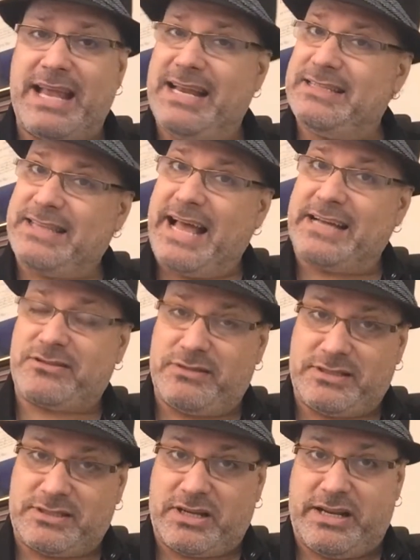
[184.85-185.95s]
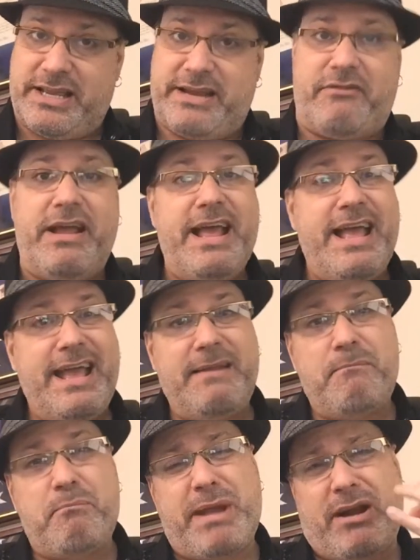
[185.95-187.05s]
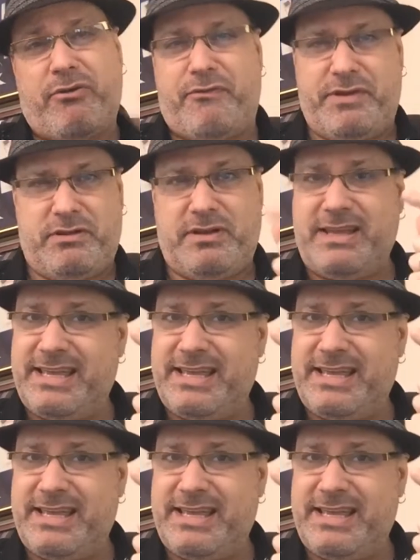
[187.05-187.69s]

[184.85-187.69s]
And it's actually sunny here in Maryville,